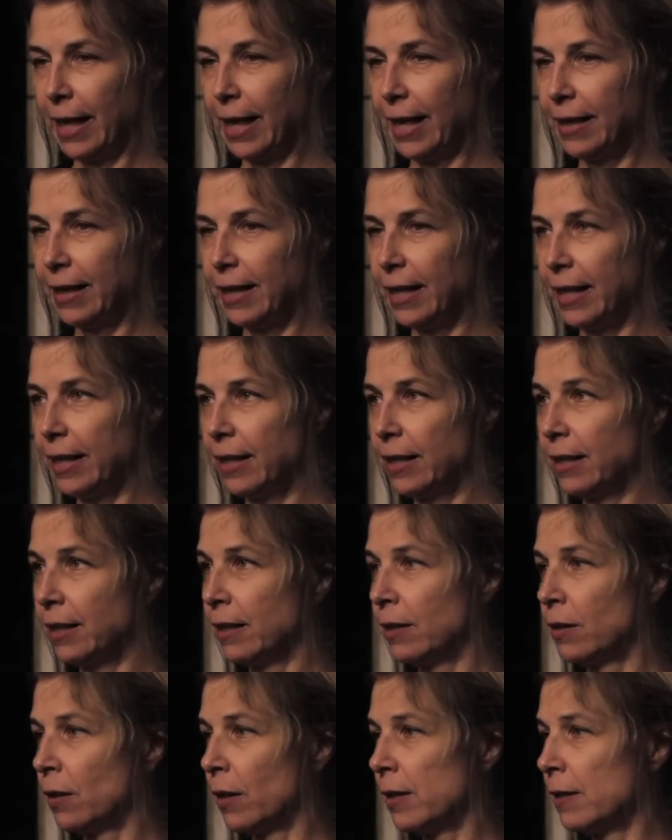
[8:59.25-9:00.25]
And then
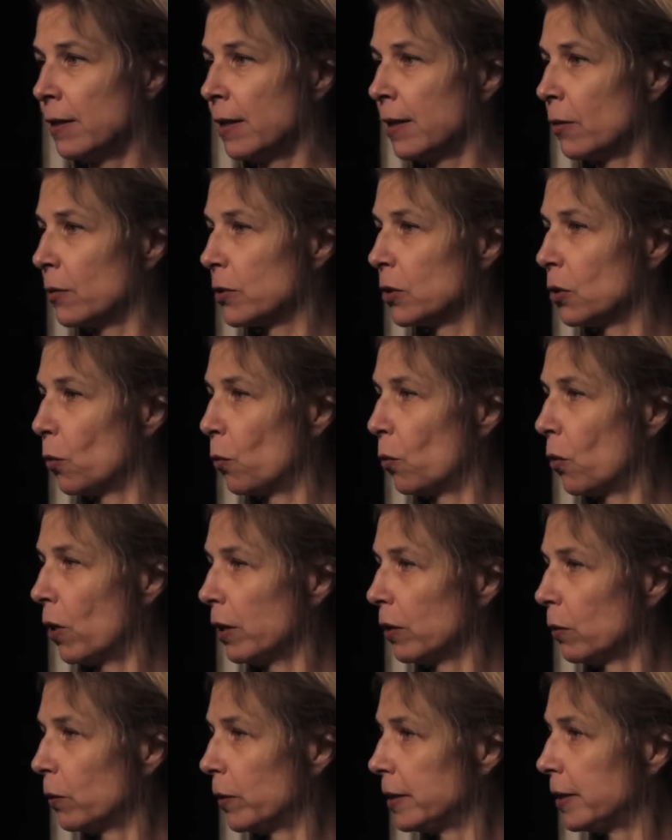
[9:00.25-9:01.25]
th there was no
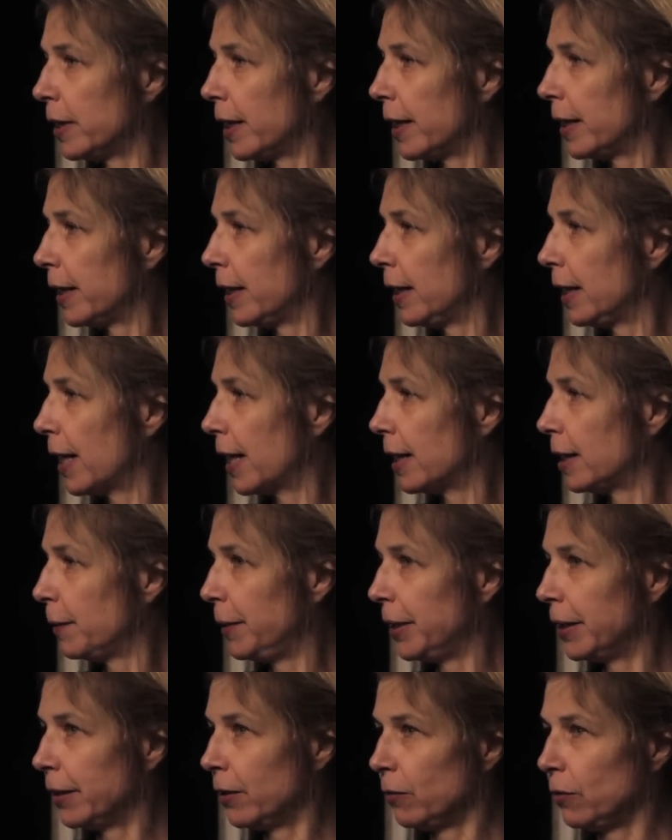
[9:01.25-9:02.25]
water one day, and he had to
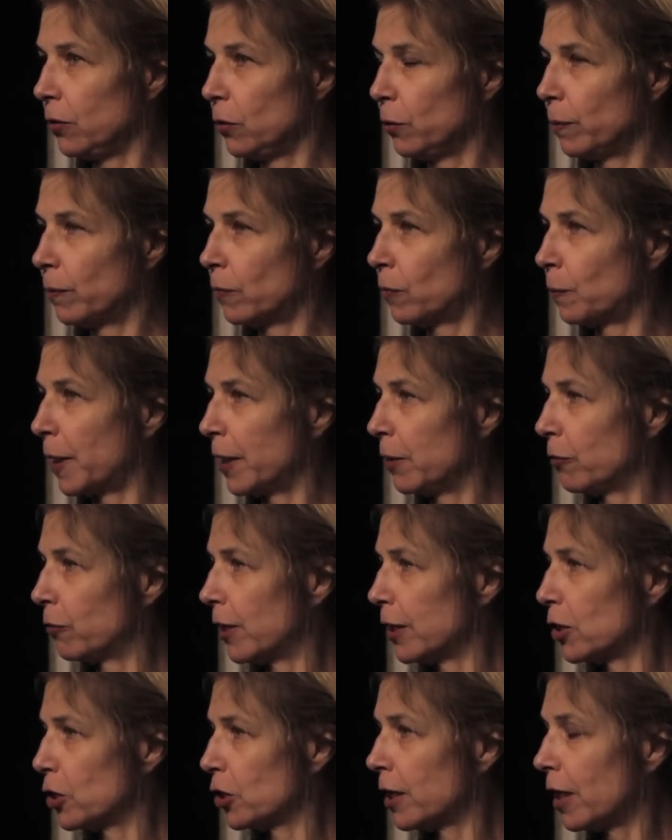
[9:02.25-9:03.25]
be interviewed by
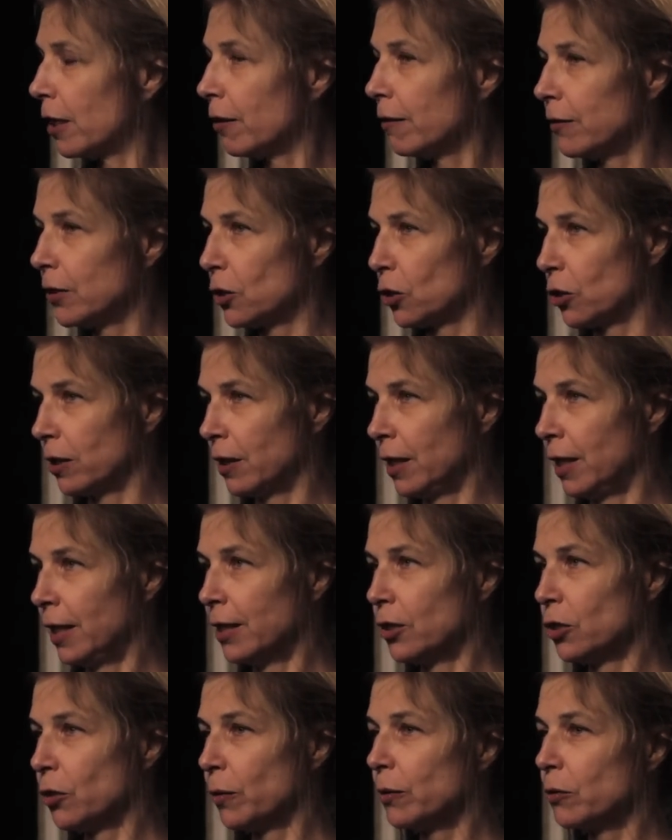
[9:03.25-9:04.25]
French television.
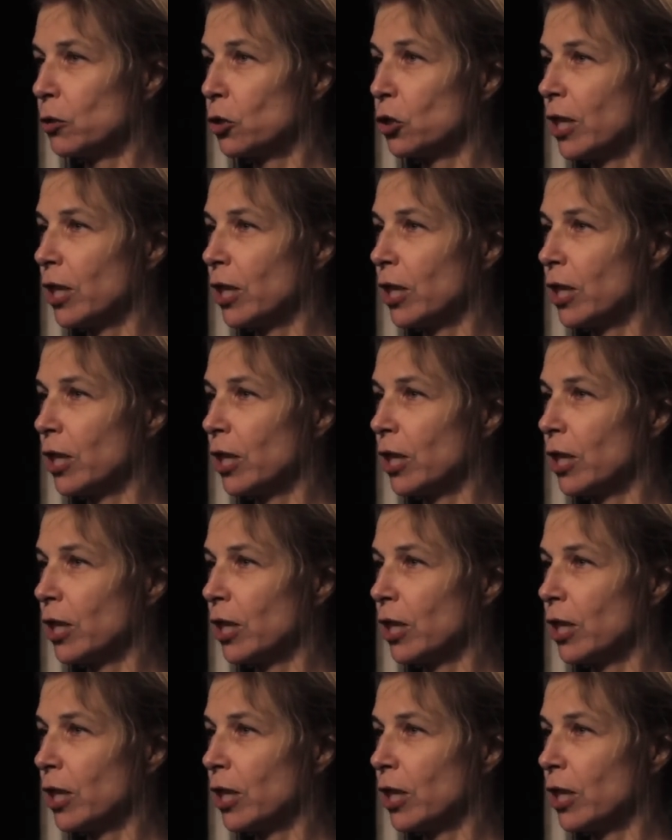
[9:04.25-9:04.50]
So he was